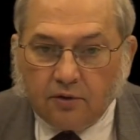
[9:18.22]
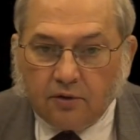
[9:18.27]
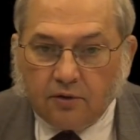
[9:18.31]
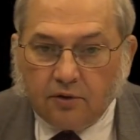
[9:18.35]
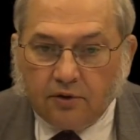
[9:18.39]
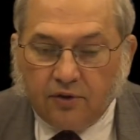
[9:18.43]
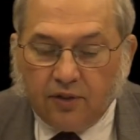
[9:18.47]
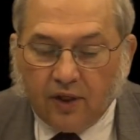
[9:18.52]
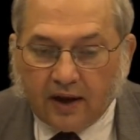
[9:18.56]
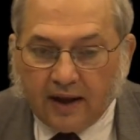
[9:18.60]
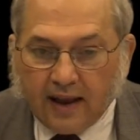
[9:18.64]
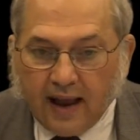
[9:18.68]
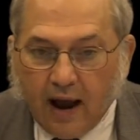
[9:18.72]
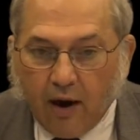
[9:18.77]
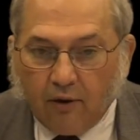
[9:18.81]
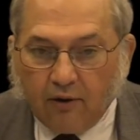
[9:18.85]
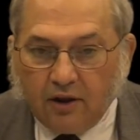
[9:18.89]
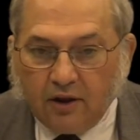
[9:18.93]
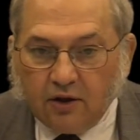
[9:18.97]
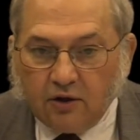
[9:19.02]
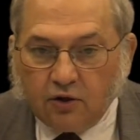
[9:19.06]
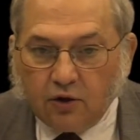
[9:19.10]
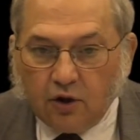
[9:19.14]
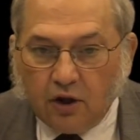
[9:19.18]
the
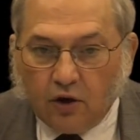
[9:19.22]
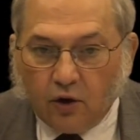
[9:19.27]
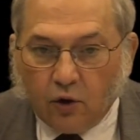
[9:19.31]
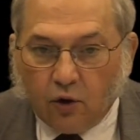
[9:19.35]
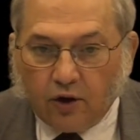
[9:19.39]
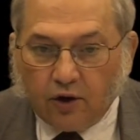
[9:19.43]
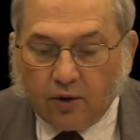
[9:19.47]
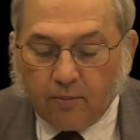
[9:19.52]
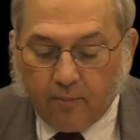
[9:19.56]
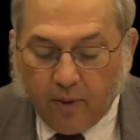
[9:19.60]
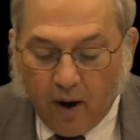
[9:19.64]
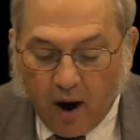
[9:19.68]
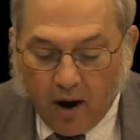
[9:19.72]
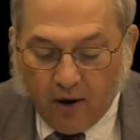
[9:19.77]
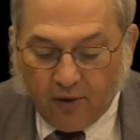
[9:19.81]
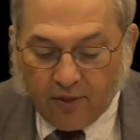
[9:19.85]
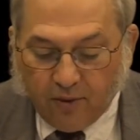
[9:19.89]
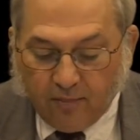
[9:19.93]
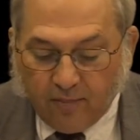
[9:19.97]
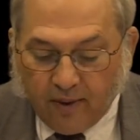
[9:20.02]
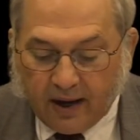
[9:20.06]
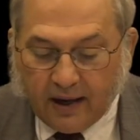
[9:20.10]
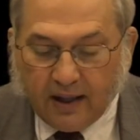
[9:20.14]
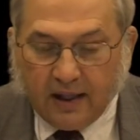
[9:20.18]
county, in order to borrow
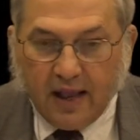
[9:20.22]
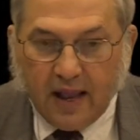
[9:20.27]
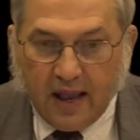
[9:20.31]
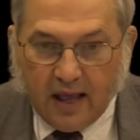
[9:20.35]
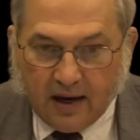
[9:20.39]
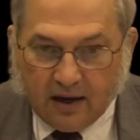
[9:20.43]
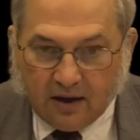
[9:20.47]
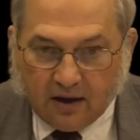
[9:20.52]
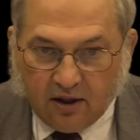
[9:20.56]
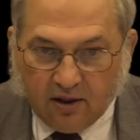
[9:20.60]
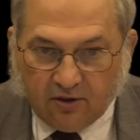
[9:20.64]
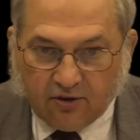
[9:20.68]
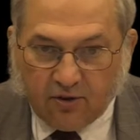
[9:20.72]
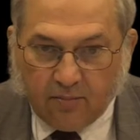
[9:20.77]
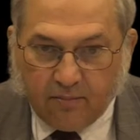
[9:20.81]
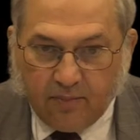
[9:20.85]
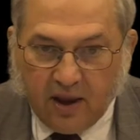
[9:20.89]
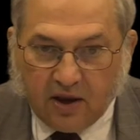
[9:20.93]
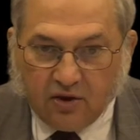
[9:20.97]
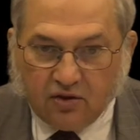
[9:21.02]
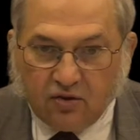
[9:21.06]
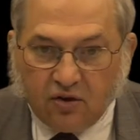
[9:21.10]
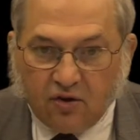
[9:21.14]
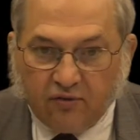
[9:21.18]
the money in
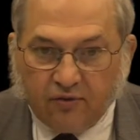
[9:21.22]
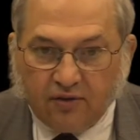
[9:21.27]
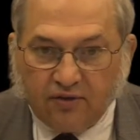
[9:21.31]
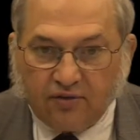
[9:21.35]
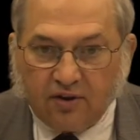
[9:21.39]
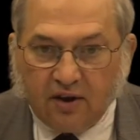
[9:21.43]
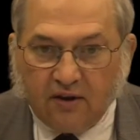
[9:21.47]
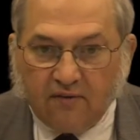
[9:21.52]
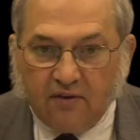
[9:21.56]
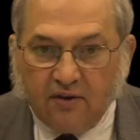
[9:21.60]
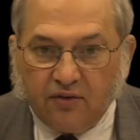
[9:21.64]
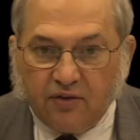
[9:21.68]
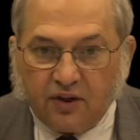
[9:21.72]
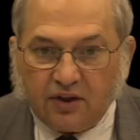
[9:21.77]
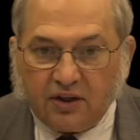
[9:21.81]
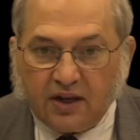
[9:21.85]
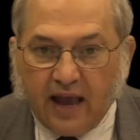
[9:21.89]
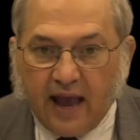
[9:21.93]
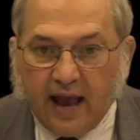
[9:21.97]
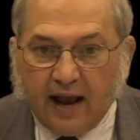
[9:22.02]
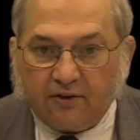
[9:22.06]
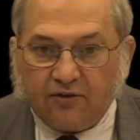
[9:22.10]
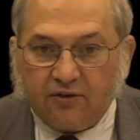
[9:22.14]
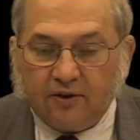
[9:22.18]
anticipation of receiving the
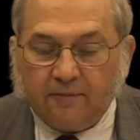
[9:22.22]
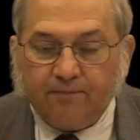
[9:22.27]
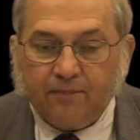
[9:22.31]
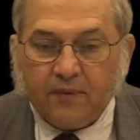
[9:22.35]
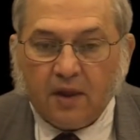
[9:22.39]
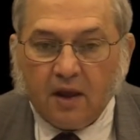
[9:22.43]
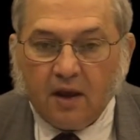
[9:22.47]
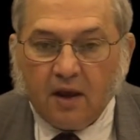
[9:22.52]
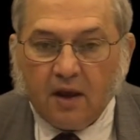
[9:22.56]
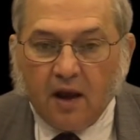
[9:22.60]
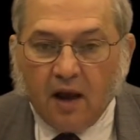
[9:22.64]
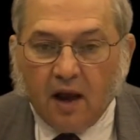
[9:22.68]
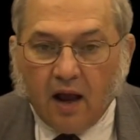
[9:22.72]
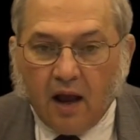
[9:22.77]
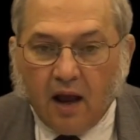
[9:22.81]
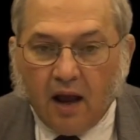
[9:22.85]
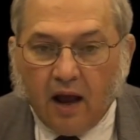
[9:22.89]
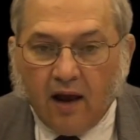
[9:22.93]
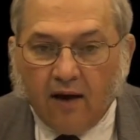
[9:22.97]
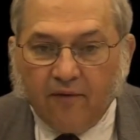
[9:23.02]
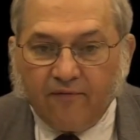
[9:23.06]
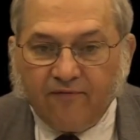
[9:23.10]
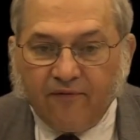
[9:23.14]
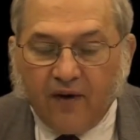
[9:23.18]
tax
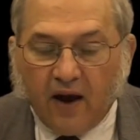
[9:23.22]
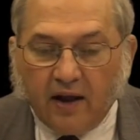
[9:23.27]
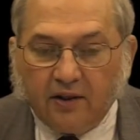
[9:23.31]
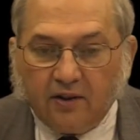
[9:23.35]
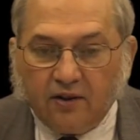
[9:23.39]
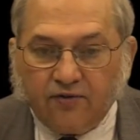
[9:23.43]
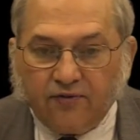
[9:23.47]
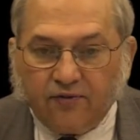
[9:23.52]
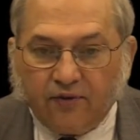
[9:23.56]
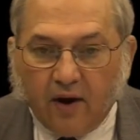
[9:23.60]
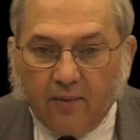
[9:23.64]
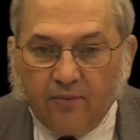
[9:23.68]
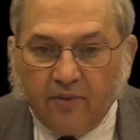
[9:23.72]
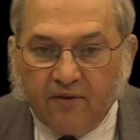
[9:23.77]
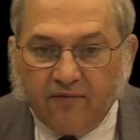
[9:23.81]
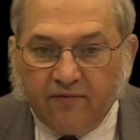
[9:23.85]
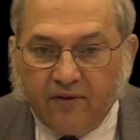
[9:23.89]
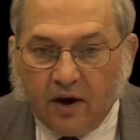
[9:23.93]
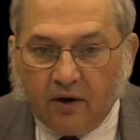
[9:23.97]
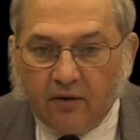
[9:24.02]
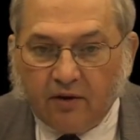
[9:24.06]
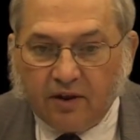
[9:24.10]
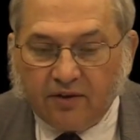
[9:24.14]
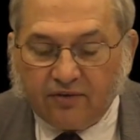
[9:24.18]
funds from the
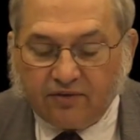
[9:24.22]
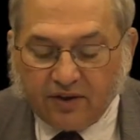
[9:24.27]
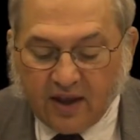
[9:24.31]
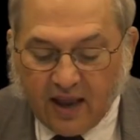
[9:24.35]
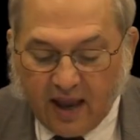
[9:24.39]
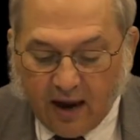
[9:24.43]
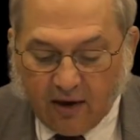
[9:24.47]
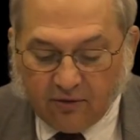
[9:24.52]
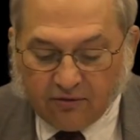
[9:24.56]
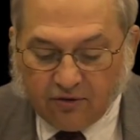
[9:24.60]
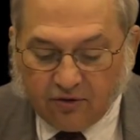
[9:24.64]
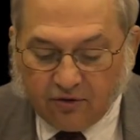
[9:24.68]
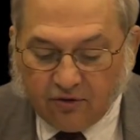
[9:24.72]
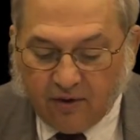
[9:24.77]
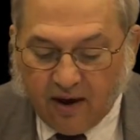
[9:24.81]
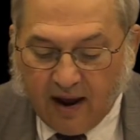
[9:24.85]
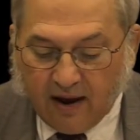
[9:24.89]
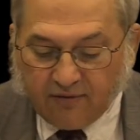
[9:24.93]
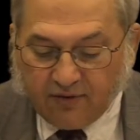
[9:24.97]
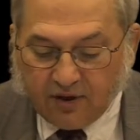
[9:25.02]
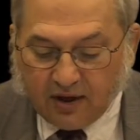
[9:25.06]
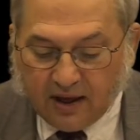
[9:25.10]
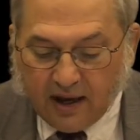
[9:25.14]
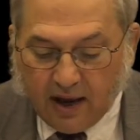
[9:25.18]
various towns in
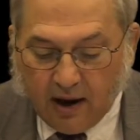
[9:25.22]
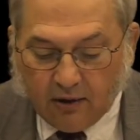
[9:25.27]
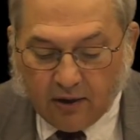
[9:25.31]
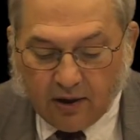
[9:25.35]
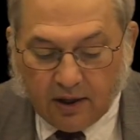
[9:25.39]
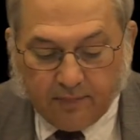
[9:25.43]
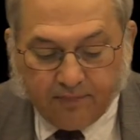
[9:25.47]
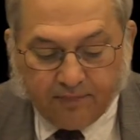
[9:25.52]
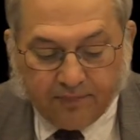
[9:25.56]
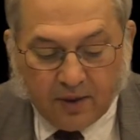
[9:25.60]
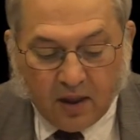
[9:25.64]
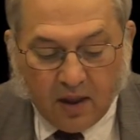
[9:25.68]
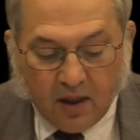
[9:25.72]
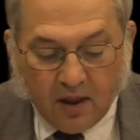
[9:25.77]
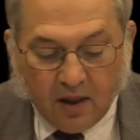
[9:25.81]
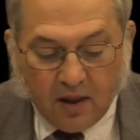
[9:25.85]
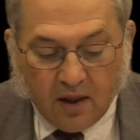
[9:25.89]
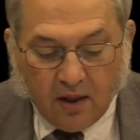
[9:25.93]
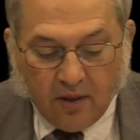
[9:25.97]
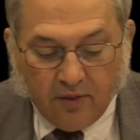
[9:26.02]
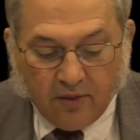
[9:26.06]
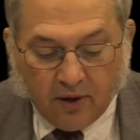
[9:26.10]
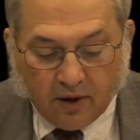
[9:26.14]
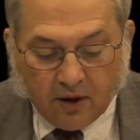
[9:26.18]
Grafton County,
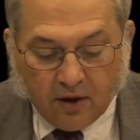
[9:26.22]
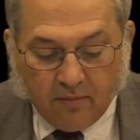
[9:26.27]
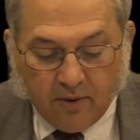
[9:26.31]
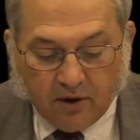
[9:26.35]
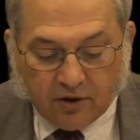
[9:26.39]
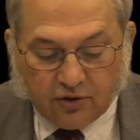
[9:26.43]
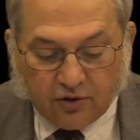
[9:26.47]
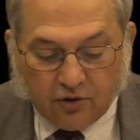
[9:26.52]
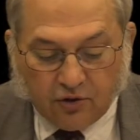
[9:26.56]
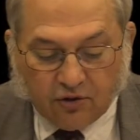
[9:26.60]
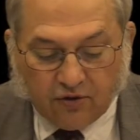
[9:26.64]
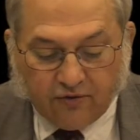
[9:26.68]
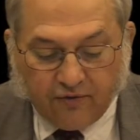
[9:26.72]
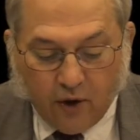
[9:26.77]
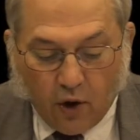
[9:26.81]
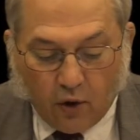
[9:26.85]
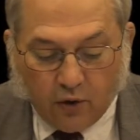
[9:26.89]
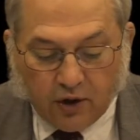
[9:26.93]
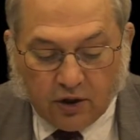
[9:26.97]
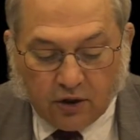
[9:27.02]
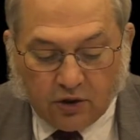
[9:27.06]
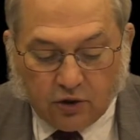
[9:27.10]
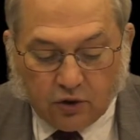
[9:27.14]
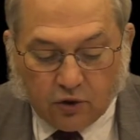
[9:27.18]
the commissioners
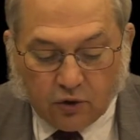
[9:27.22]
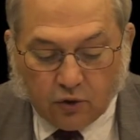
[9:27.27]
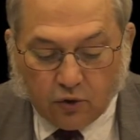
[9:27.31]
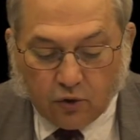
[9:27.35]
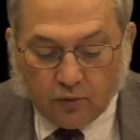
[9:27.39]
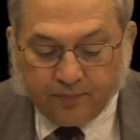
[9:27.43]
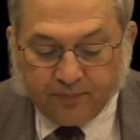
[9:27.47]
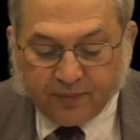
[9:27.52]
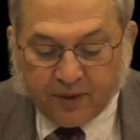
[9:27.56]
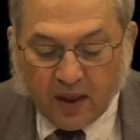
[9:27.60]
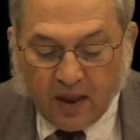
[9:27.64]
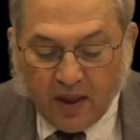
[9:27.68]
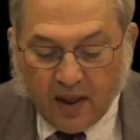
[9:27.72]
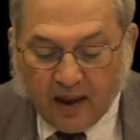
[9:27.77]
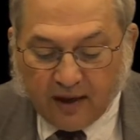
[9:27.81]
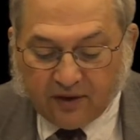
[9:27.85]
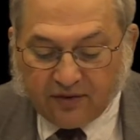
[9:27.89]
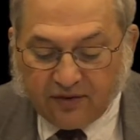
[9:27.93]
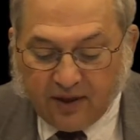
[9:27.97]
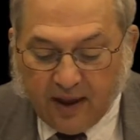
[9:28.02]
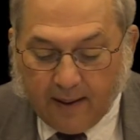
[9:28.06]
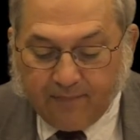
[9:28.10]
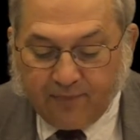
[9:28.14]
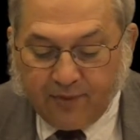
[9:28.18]
voted to
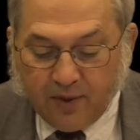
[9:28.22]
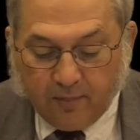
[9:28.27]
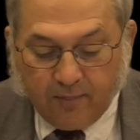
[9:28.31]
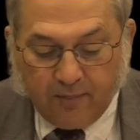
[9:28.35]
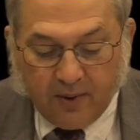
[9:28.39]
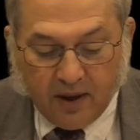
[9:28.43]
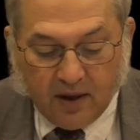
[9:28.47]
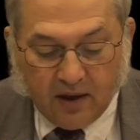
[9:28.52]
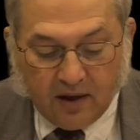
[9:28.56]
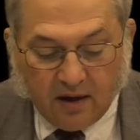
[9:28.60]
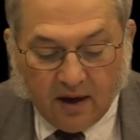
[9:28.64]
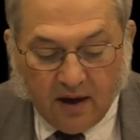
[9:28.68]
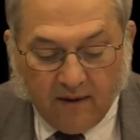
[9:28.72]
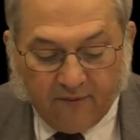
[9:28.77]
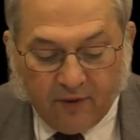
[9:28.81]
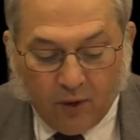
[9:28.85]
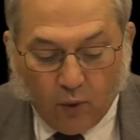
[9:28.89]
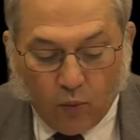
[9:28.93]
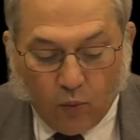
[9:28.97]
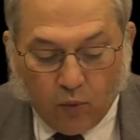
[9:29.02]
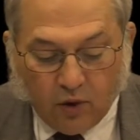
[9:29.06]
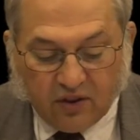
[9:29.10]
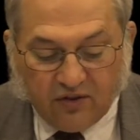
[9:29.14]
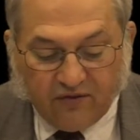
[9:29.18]
accept the bid of
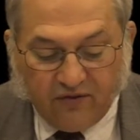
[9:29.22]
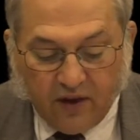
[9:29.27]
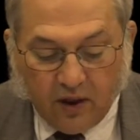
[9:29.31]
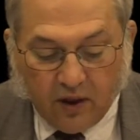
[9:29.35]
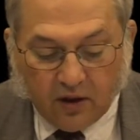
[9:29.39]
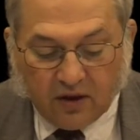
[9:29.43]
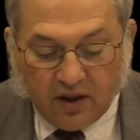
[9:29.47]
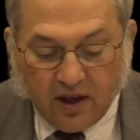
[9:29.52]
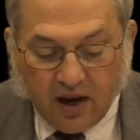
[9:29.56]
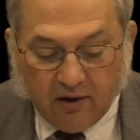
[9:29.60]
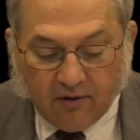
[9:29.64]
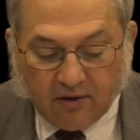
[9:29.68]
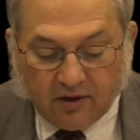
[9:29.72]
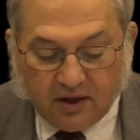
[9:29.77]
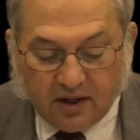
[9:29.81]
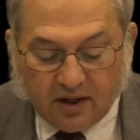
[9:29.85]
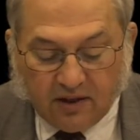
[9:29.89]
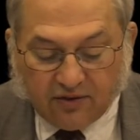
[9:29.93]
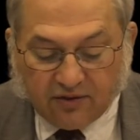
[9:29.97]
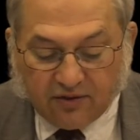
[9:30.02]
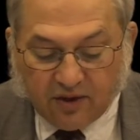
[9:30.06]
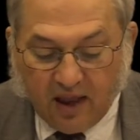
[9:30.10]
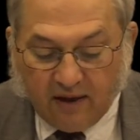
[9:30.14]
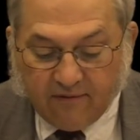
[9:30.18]
the Woodsville
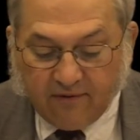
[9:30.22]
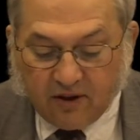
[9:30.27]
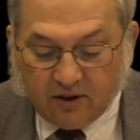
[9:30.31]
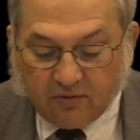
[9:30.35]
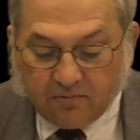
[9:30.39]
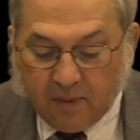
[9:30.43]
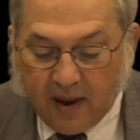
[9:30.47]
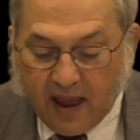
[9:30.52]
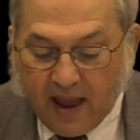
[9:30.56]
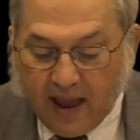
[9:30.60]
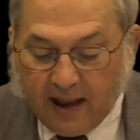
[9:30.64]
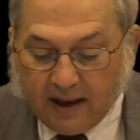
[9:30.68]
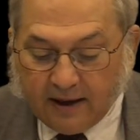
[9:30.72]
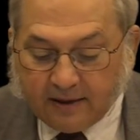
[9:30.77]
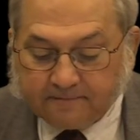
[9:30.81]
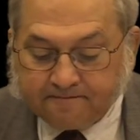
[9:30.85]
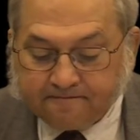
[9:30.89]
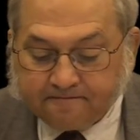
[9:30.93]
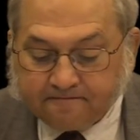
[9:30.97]
Guarantee Savings Bank